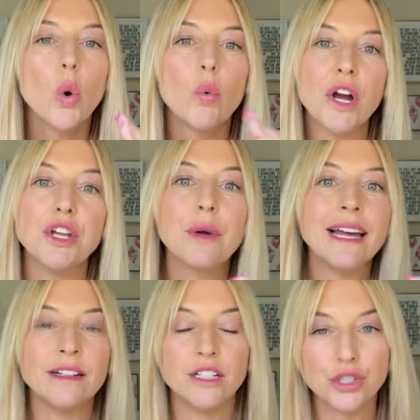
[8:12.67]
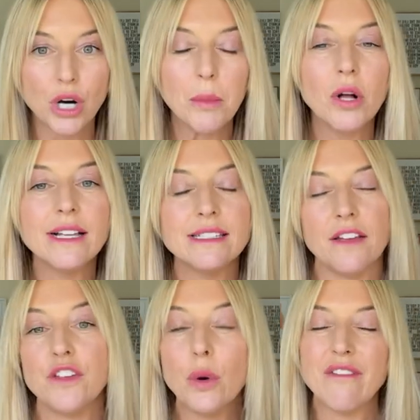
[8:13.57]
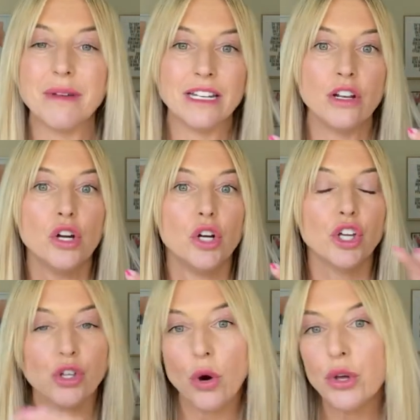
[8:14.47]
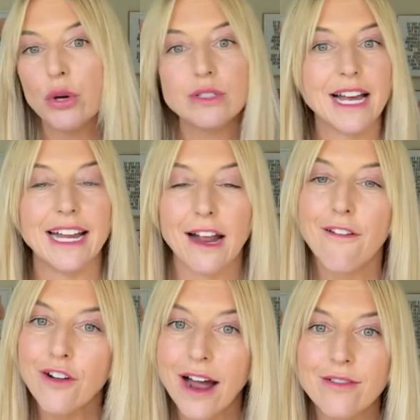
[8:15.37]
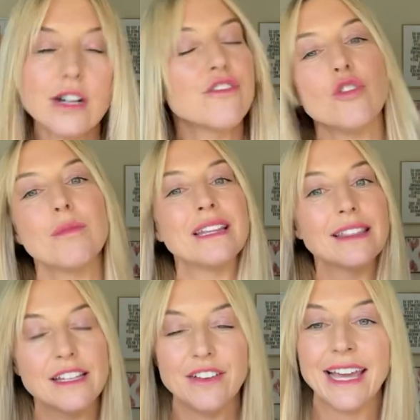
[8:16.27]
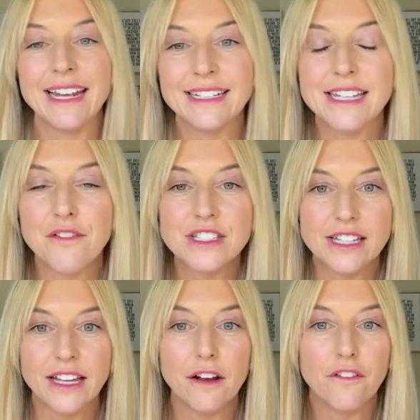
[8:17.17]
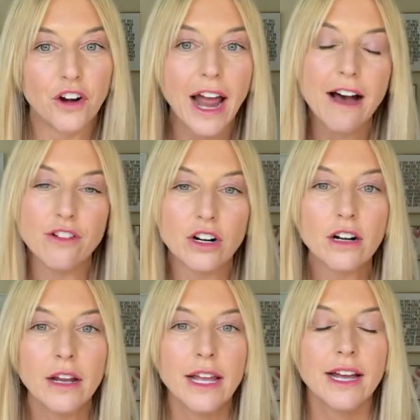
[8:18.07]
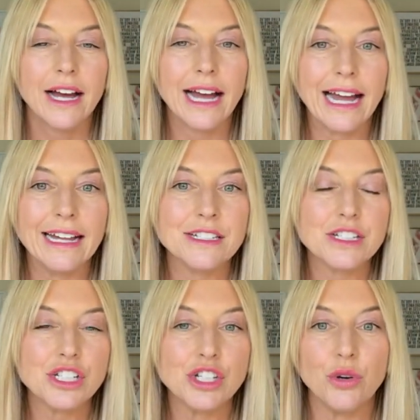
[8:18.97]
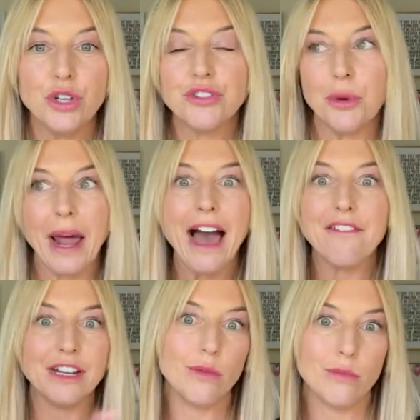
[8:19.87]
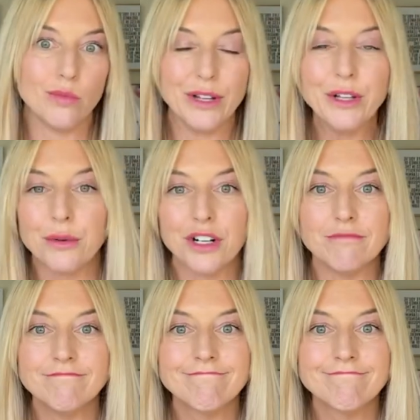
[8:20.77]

Where you get into trouble is if you have been yo-yo dieting forever, if you've been living in a deficit forever and you just don't have any wiggle room.